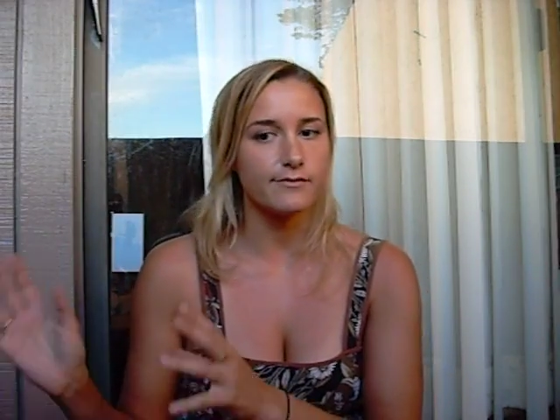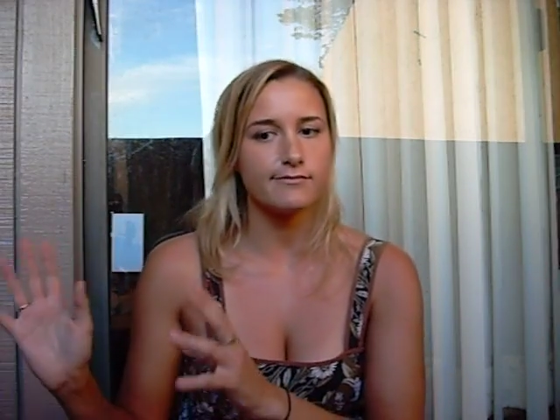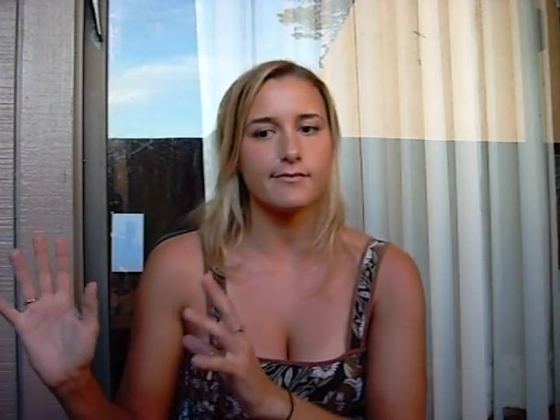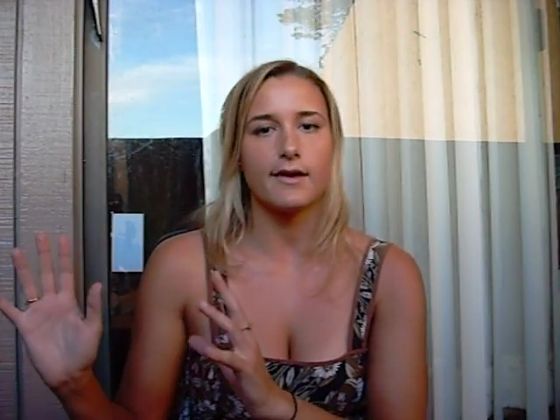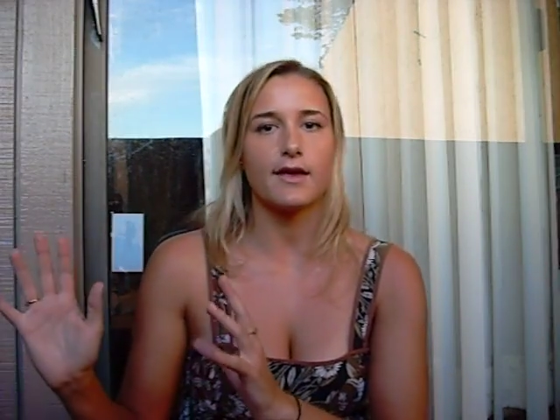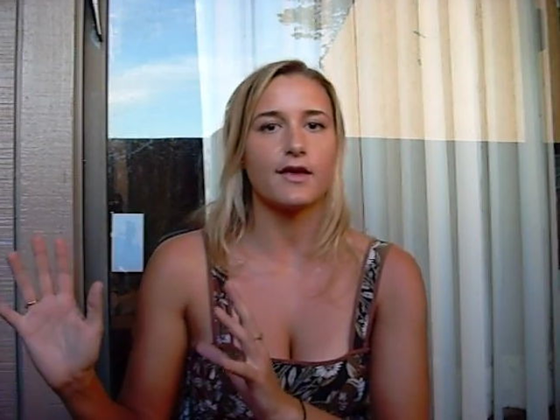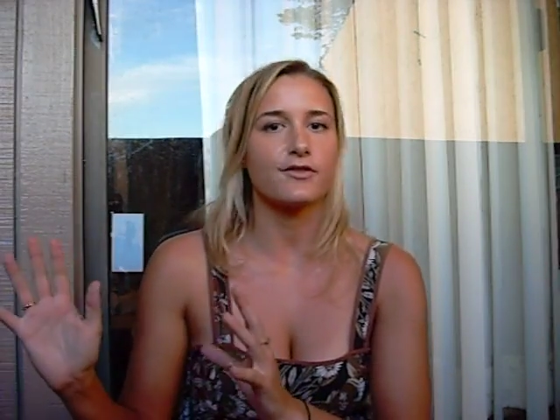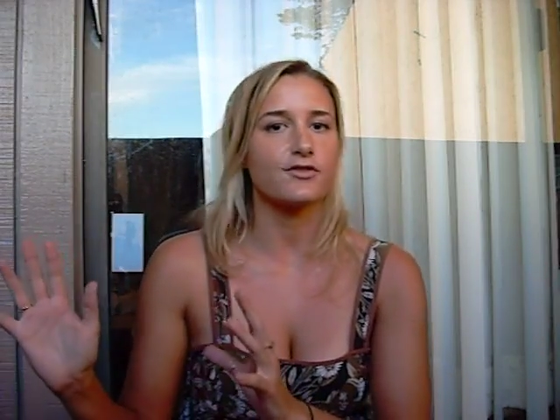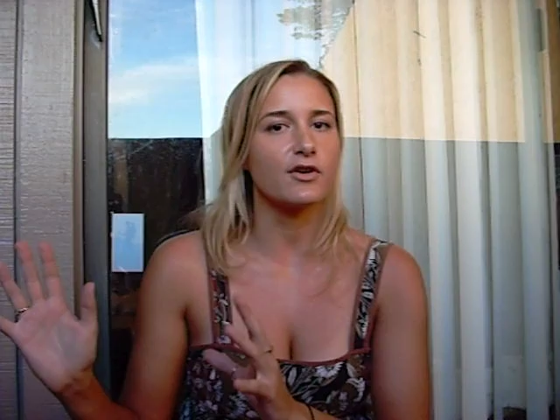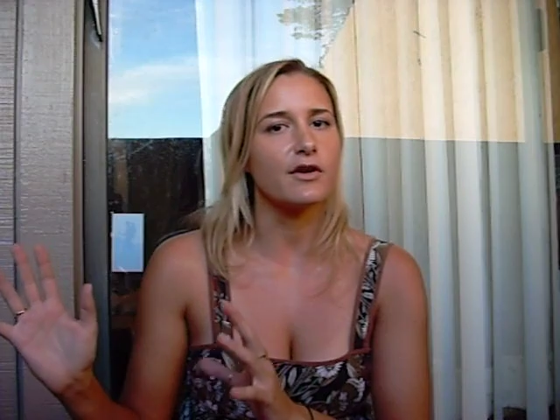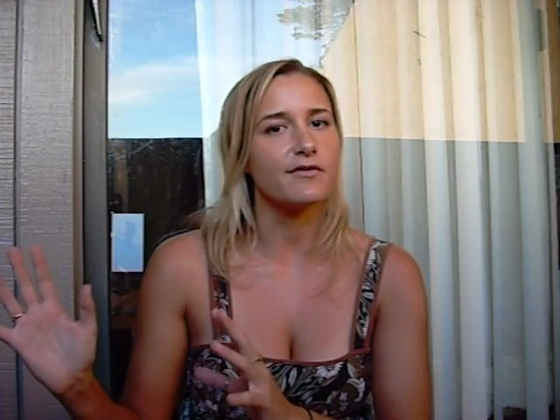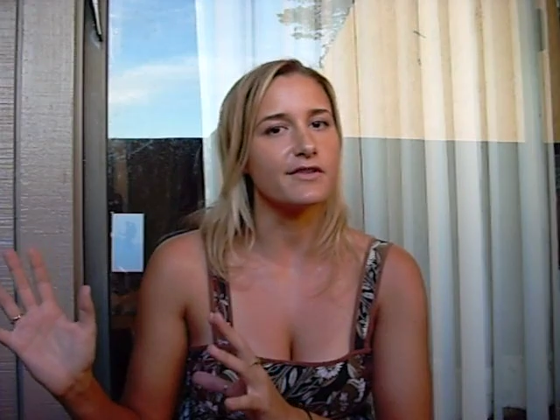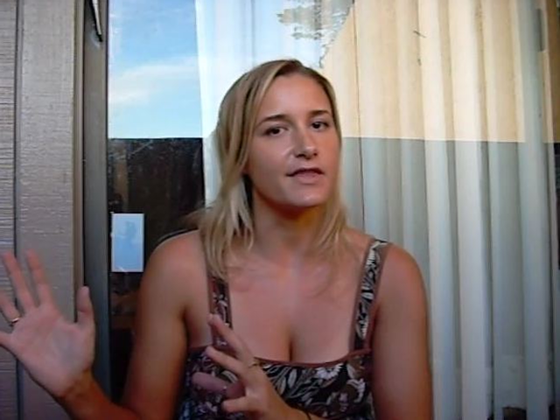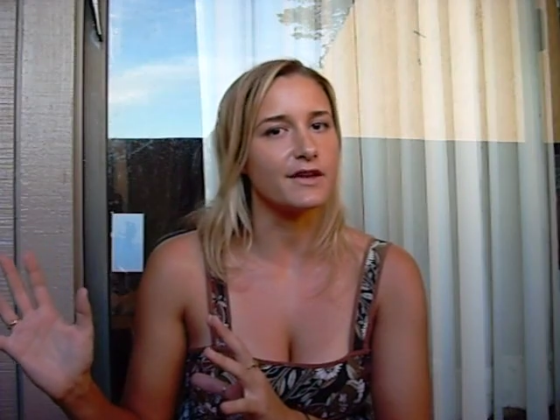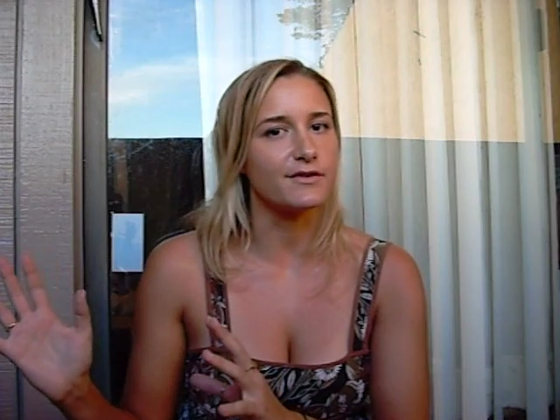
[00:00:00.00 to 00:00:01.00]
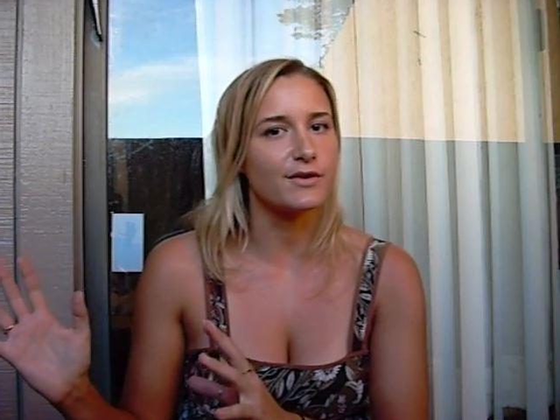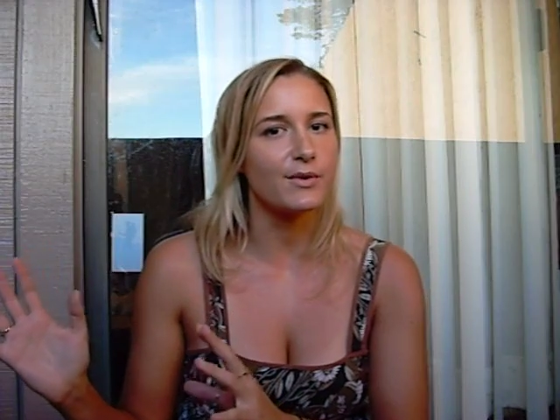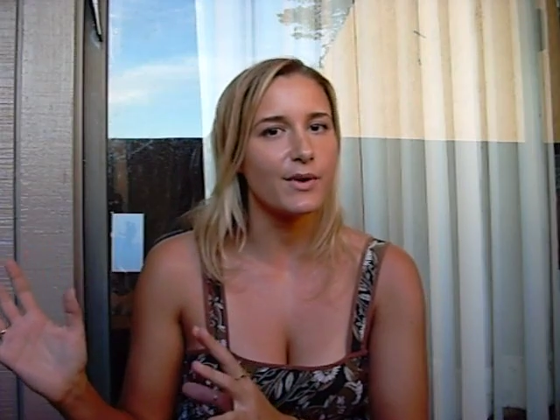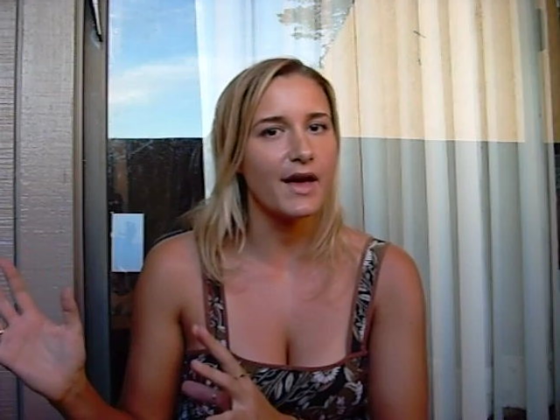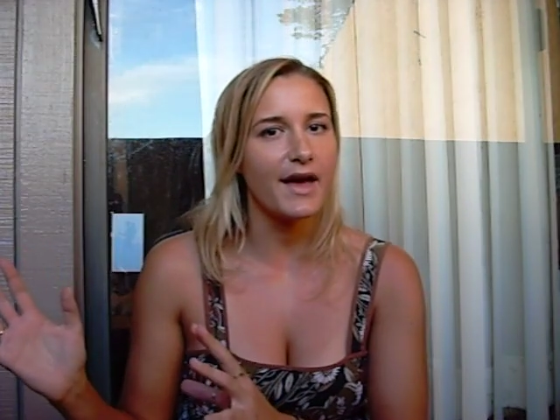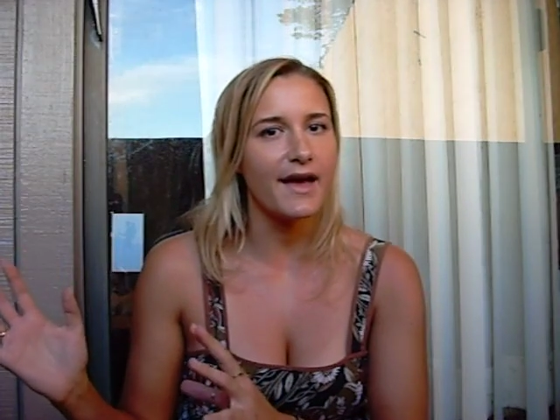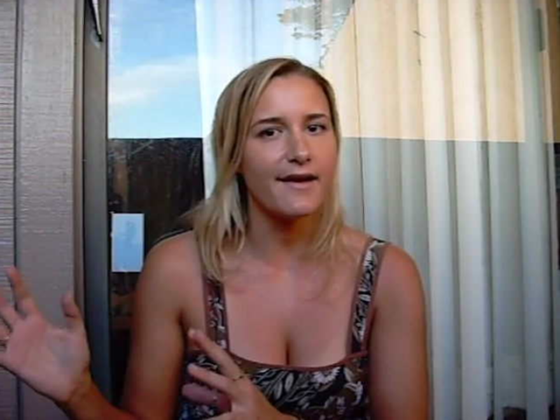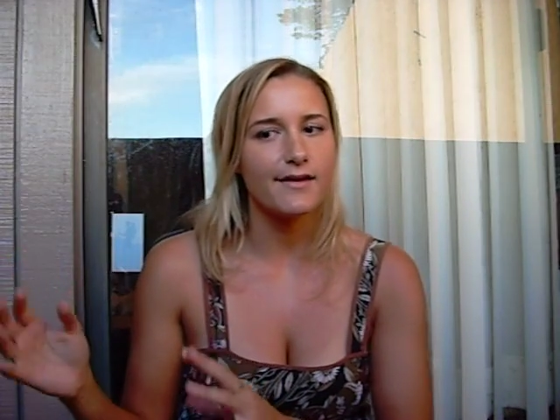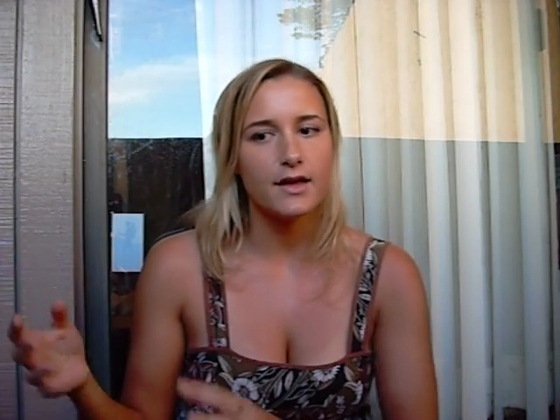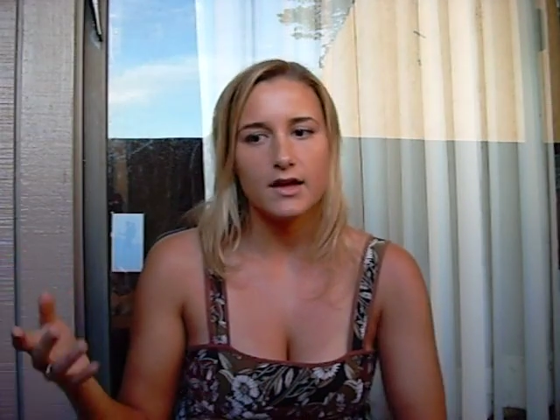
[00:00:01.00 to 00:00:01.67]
making sure everything's okay.